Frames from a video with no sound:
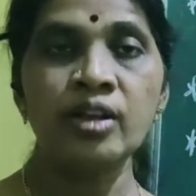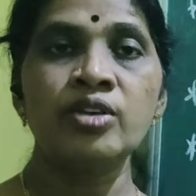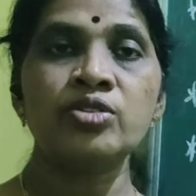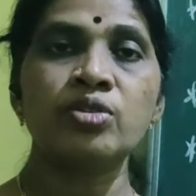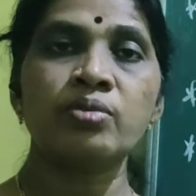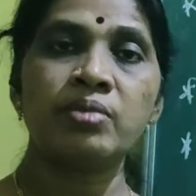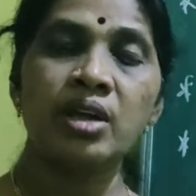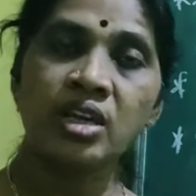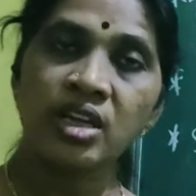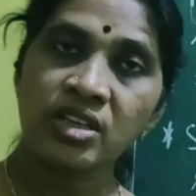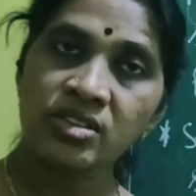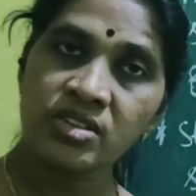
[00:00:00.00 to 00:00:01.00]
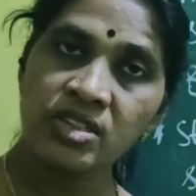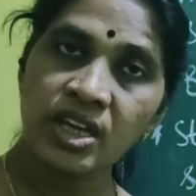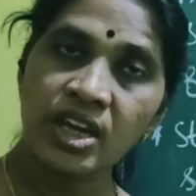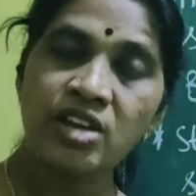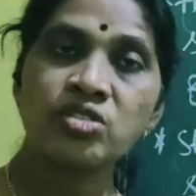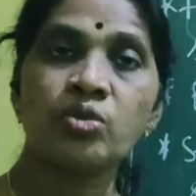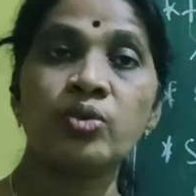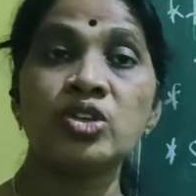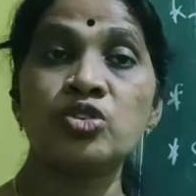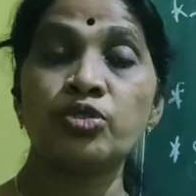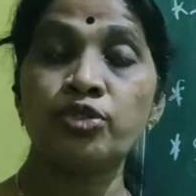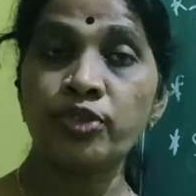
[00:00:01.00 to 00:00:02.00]
So many states
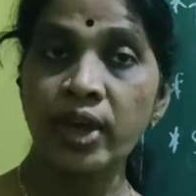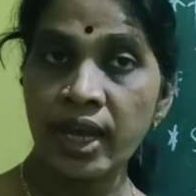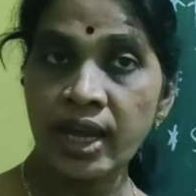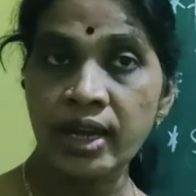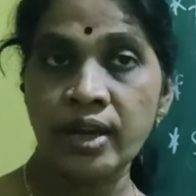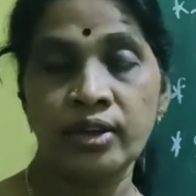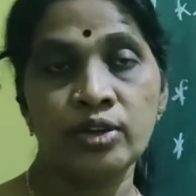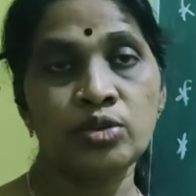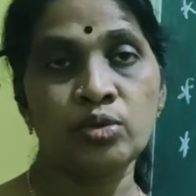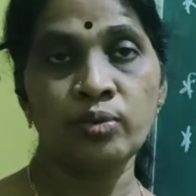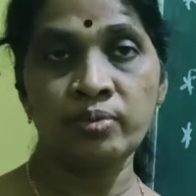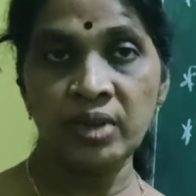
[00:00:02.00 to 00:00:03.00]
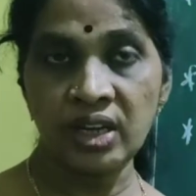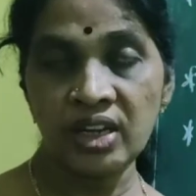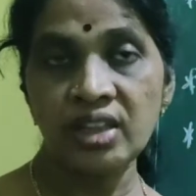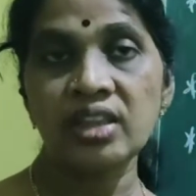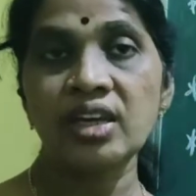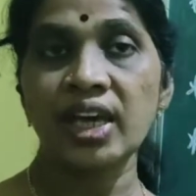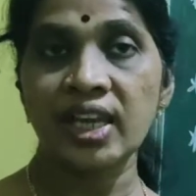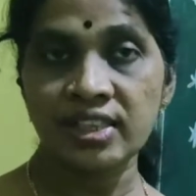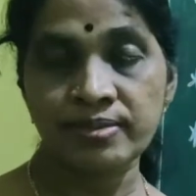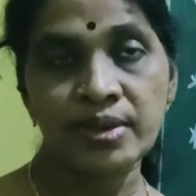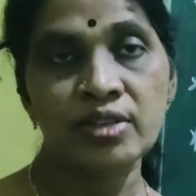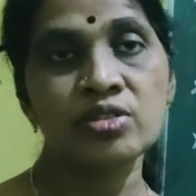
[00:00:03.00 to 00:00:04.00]
which failed to meet the
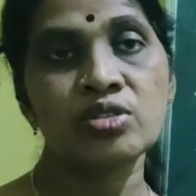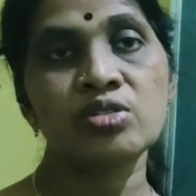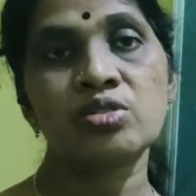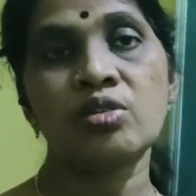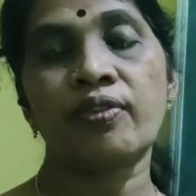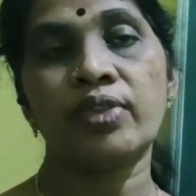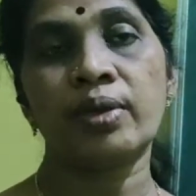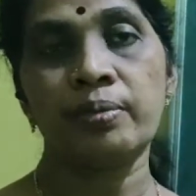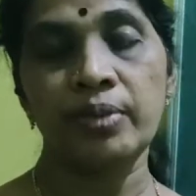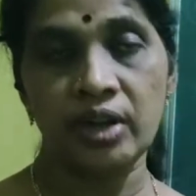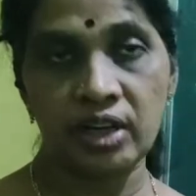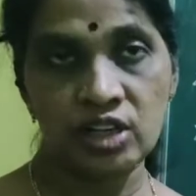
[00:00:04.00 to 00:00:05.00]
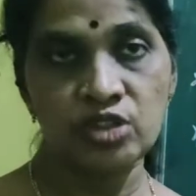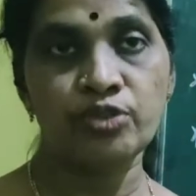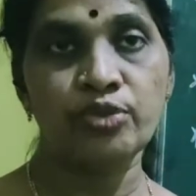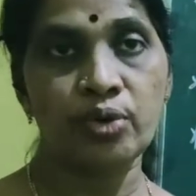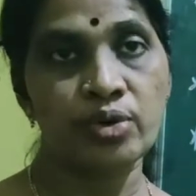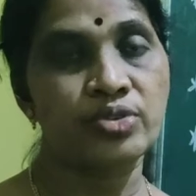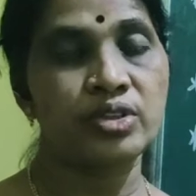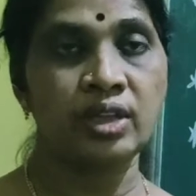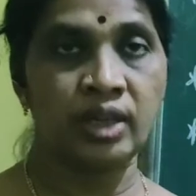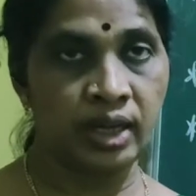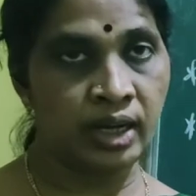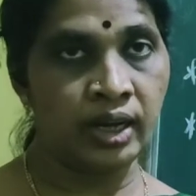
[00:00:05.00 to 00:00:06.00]
expenses of the British force in
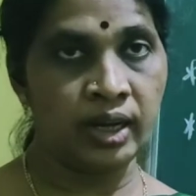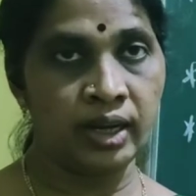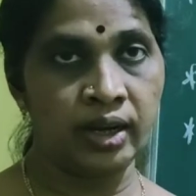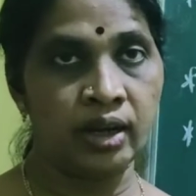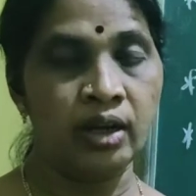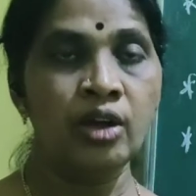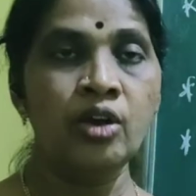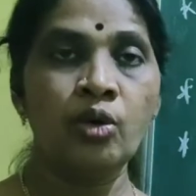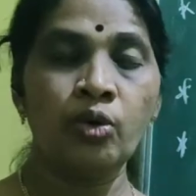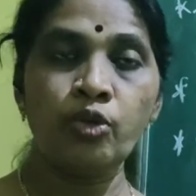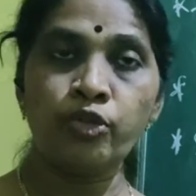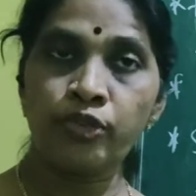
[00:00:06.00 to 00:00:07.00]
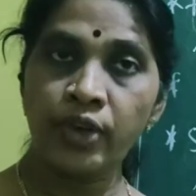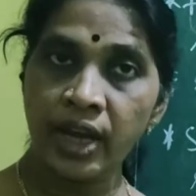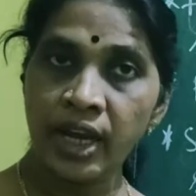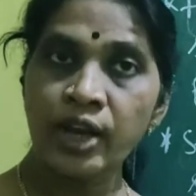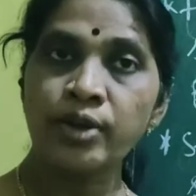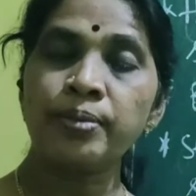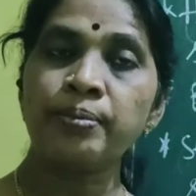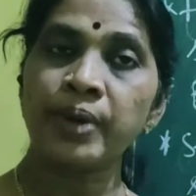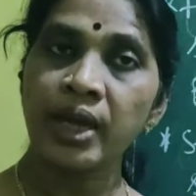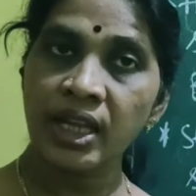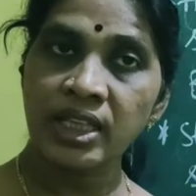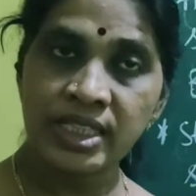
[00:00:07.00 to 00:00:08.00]
India, who failed to
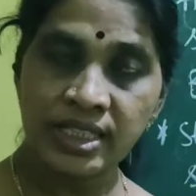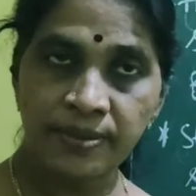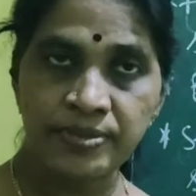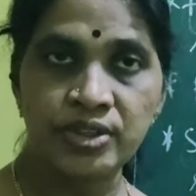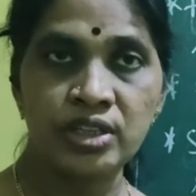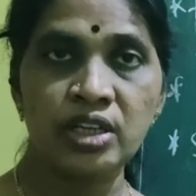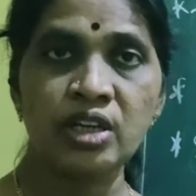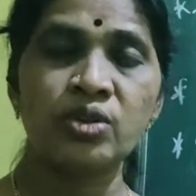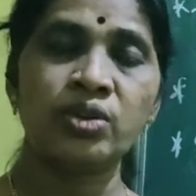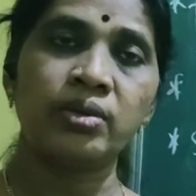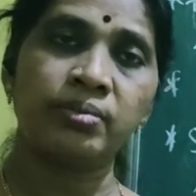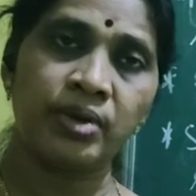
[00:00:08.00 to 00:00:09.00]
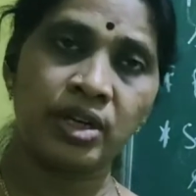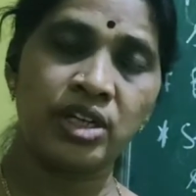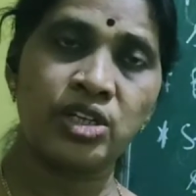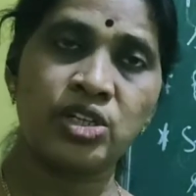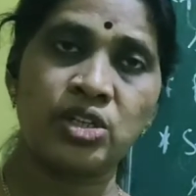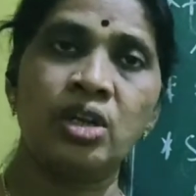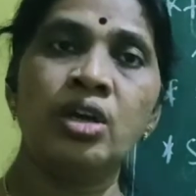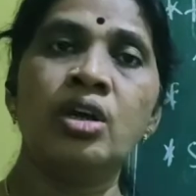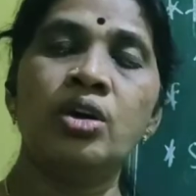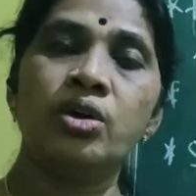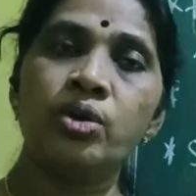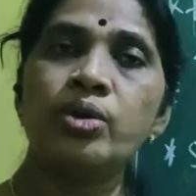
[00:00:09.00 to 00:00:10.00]
pay the subsidy to the British
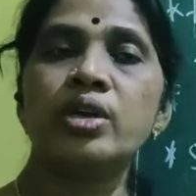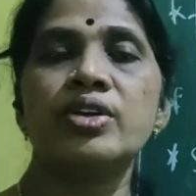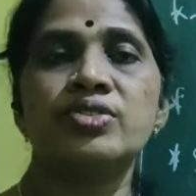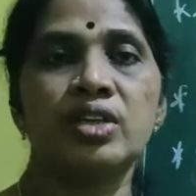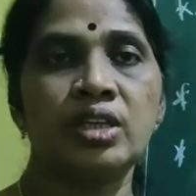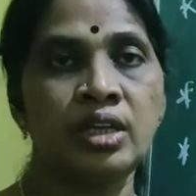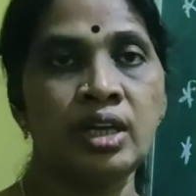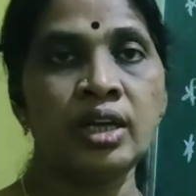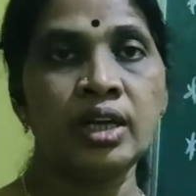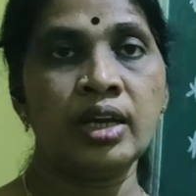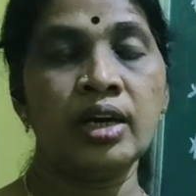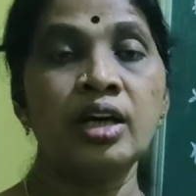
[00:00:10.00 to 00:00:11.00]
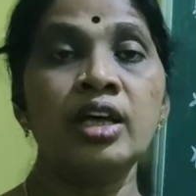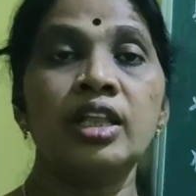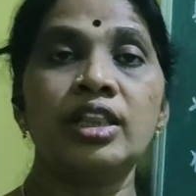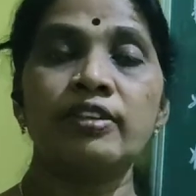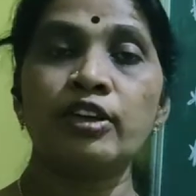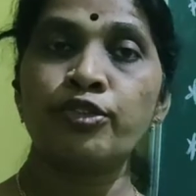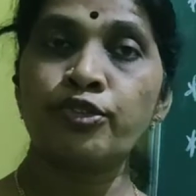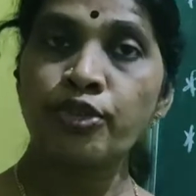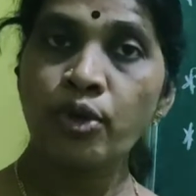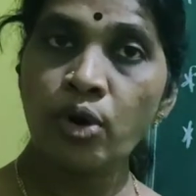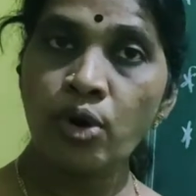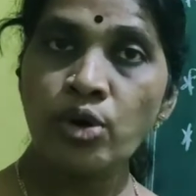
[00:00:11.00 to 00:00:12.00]
rulers in India, they were
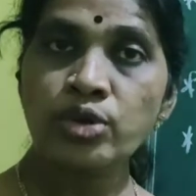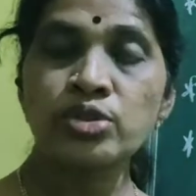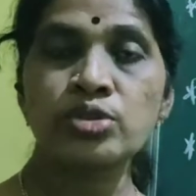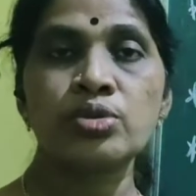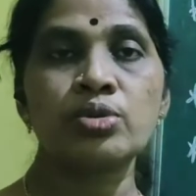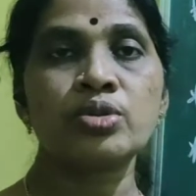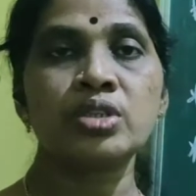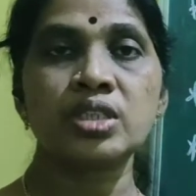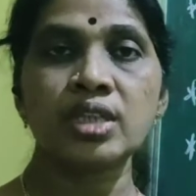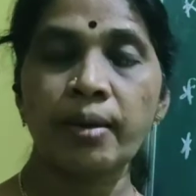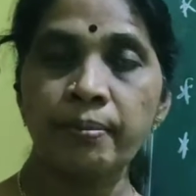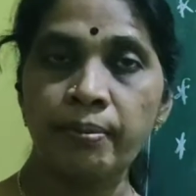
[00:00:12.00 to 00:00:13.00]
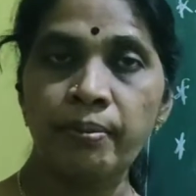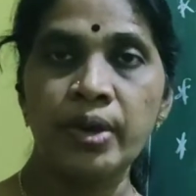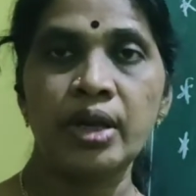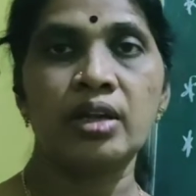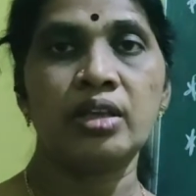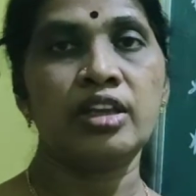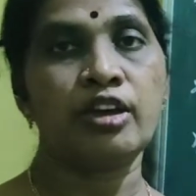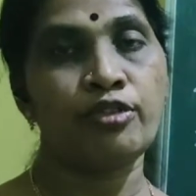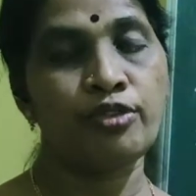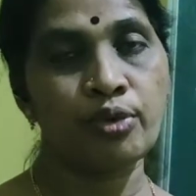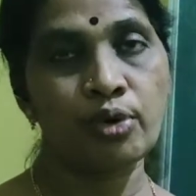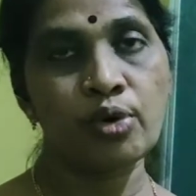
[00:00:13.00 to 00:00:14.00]
forced to submit, they were
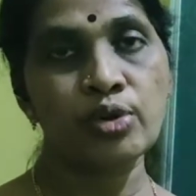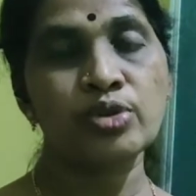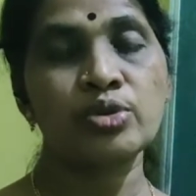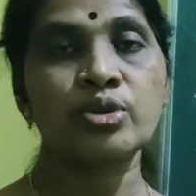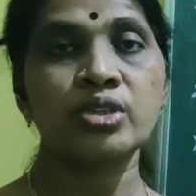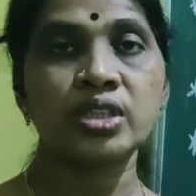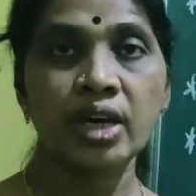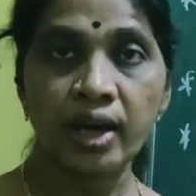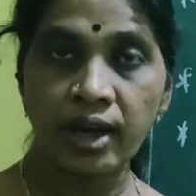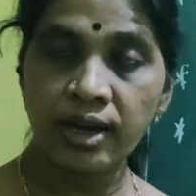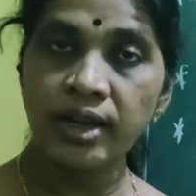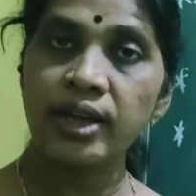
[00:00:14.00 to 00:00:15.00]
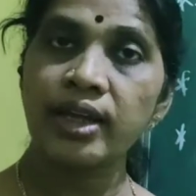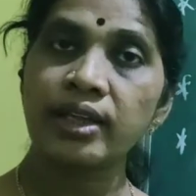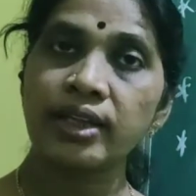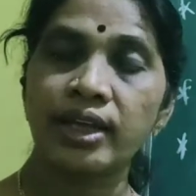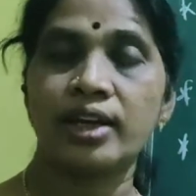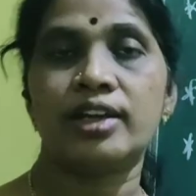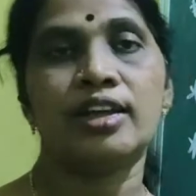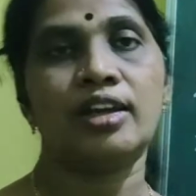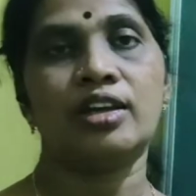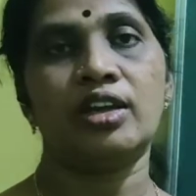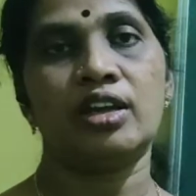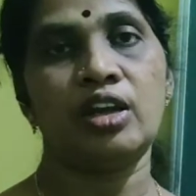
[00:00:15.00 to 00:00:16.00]
forced to surrender their
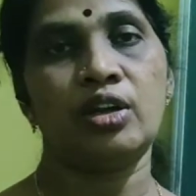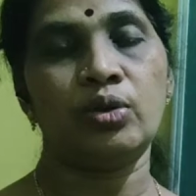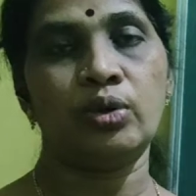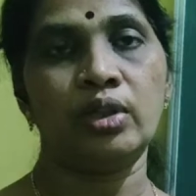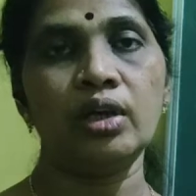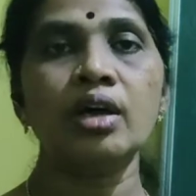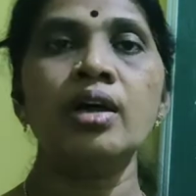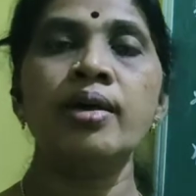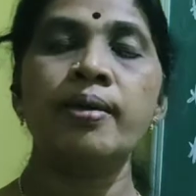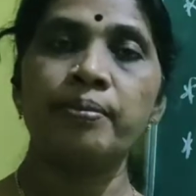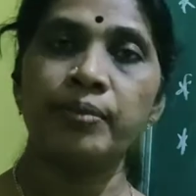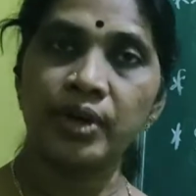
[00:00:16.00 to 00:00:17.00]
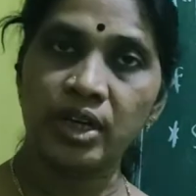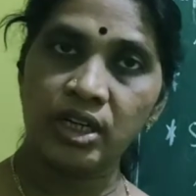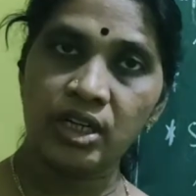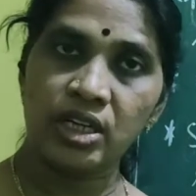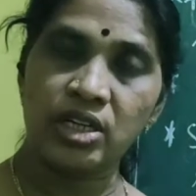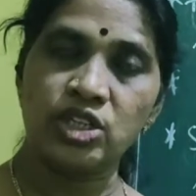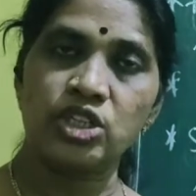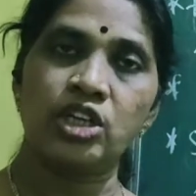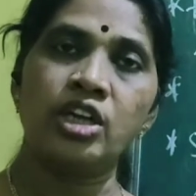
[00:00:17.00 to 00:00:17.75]
territory to the British.